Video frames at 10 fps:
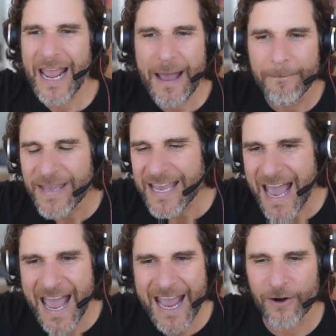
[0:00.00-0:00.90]

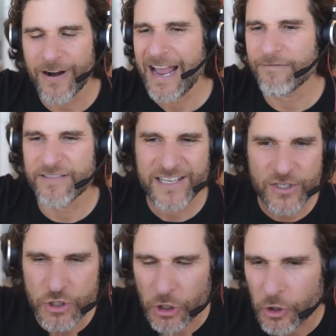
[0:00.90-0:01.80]
mba or have this
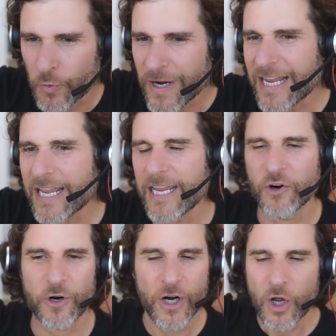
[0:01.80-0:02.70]
degree
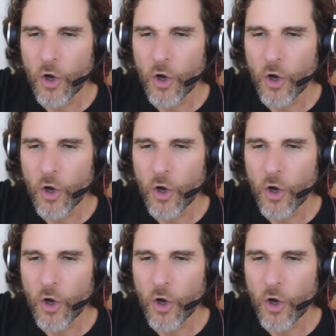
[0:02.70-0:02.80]
or